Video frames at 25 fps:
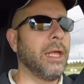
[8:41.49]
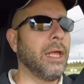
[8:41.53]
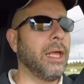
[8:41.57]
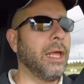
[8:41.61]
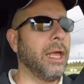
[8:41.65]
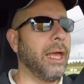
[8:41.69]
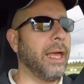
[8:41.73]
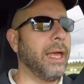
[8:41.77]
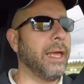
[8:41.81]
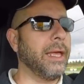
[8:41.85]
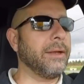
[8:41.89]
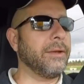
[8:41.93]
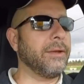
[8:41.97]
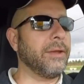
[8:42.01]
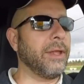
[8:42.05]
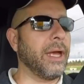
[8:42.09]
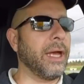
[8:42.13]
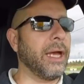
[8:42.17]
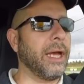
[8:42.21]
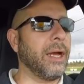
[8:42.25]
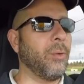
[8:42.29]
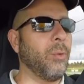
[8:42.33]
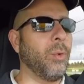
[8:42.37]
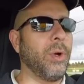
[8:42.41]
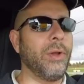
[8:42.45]
And
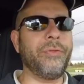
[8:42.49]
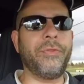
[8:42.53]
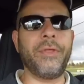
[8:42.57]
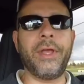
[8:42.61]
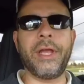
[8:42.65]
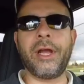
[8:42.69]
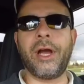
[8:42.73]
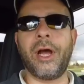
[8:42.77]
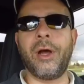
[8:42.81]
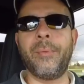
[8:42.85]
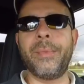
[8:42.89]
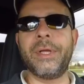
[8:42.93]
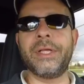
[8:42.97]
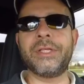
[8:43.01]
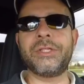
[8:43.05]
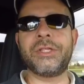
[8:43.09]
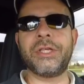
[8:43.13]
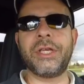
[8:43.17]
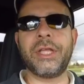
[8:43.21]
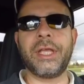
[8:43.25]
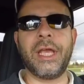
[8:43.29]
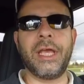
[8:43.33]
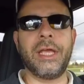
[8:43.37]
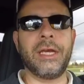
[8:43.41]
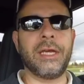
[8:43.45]
one thing I'll
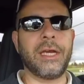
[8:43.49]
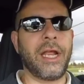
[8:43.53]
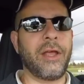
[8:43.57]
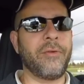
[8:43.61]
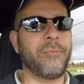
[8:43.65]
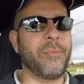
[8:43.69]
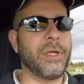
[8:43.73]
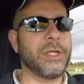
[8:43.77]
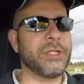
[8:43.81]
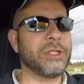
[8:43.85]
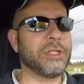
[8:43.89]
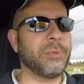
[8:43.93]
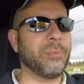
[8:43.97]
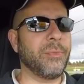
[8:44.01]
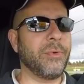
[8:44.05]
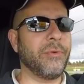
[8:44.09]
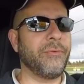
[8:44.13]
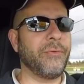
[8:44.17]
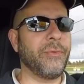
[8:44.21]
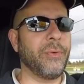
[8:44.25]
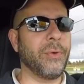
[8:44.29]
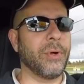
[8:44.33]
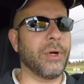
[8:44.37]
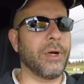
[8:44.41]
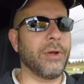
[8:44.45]
mention again, and I've mentioned
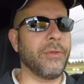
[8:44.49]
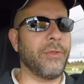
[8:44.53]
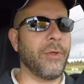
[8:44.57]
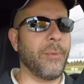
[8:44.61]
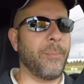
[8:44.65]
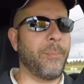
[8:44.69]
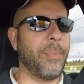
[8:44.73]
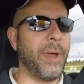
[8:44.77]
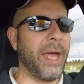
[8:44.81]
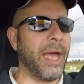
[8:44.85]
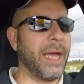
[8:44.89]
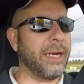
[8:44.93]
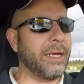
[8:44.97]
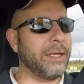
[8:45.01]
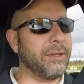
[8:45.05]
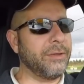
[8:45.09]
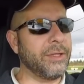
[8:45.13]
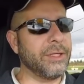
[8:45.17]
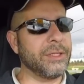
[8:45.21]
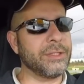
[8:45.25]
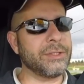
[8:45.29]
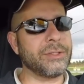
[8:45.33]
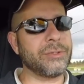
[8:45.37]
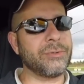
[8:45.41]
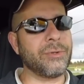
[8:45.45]
before, the bed in
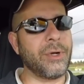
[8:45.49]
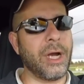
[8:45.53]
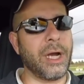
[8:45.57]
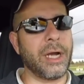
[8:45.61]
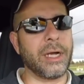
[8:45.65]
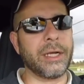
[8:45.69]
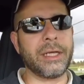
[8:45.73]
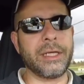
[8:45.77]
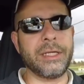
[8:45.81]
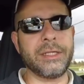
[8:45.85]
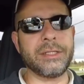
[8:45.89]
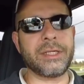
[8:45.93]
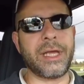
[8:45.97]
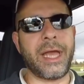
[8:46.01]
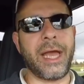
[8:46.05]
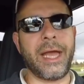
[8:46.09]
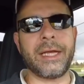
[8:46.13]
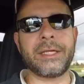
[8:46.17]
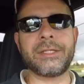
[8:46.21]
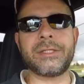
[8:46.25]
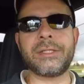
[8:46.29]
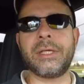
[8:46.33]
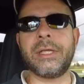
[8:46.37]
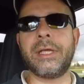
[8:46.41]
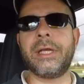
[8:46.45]
this truck is
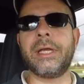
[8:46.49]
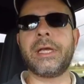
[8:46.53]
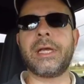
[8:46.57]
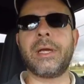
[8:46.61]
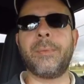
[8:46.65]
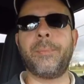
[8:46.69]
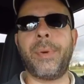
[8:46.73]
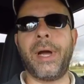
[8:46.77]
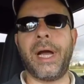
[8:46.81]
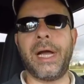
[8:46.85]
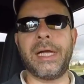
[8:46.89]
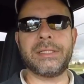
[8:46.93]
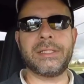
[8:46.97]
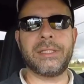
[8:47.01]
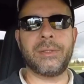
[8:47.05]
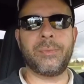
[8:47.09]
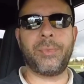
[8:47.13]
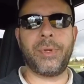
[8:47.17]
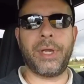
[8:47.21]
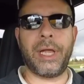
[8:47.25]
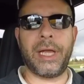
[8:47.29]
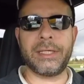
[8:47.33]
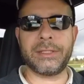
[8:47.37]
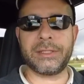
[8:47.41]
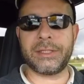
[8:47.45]
actually a composite
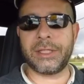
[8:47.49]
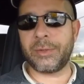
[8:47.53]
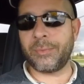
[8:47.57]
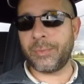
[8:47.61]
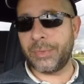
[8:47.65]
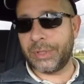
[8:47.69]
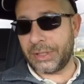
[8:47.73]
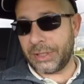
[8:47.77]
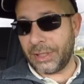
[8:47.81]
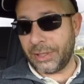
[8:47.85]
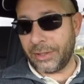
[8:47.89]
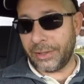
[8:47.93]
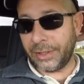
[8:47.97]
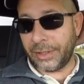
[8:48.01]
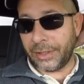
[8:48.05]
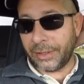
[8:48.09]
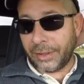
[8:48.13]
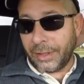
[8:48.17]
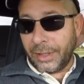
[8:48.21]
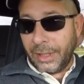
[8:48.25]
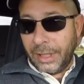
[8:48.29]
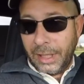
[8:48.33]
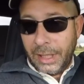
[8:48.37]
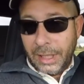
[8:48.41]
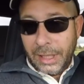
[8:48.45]
plastic
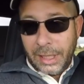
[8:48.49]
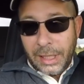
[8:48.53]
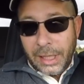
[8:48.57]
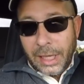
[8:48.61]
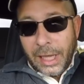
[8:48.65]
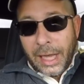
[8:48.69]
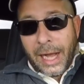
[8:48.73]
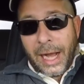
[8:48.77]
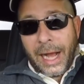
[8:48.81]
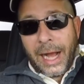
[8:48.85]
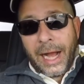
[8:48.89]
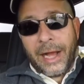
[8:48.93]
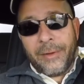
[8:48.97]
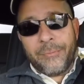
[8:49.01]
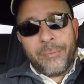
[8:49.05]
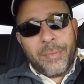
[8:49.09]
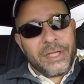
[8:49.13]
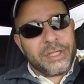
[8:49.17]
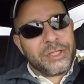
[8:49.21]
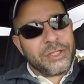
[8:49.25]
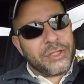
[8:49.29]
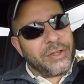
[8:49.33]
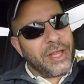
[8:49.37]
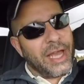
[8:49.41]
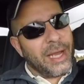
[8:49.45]
material. I've
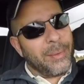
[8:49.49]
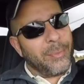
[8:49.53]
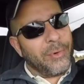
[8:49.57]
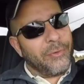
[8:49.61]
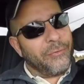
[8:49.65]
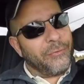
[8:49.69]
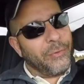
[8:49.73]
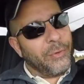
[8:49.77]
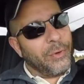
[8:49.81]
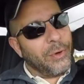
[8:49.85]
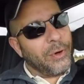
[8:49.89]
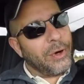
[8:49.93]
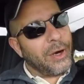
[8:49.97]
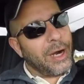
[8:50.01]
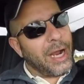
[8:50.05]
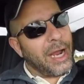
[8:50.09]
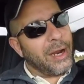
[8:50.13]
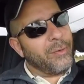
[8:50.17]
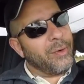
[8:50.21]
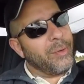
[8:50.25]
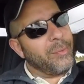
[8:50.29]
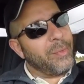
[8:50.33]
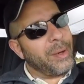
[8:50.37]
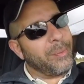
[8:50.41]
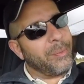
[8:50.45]
mentioned that before. I
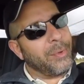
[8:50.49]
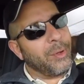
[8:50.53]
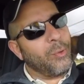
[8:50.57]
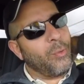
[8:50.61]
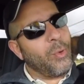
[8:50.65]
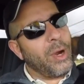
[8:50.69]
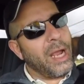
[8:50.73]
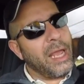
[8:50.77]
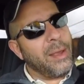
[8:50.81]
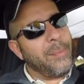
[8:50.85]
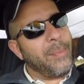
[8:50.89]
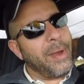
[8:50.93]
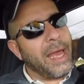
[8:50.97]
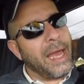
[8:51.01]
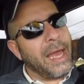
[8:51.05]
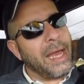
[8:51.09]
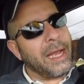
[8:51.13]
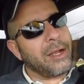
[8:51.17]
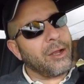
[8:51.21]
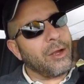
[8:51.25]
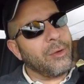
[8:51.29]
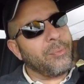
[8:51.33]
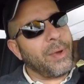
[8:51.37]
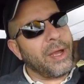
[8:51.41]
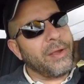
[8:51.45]
remember way
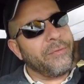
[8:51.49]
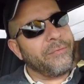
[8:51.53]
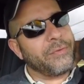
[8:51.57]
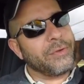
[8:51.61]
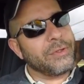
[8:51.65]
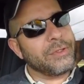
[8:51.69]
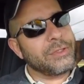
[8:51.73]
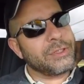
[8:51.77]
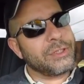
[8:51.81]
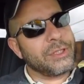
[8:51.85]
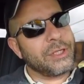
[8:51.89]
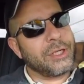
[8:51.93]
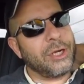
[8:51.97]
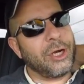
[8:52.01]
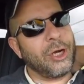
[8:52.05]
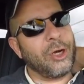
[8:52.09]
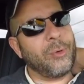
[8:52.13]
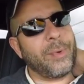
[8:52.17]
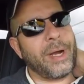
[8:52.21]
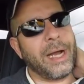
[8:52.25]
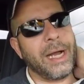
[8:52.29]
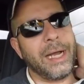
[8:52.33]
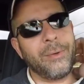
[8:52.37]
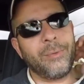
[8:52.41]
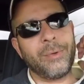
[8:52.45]
back on my first
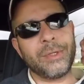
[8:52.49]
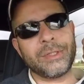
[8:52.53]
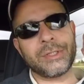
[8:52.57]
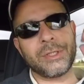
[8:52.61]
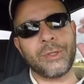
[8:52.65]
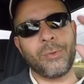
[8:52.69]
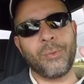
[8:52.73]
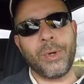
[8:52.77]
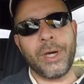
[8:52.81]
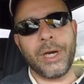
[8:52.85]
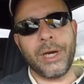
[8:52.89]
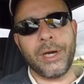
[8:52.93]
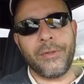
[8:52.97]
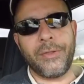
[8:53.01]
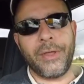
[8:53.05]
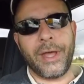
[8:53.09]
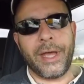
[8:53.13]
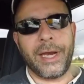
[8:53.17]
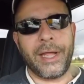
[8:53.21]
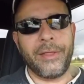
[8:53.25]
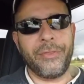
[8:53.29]
Tacoma, I wasn't aware of that.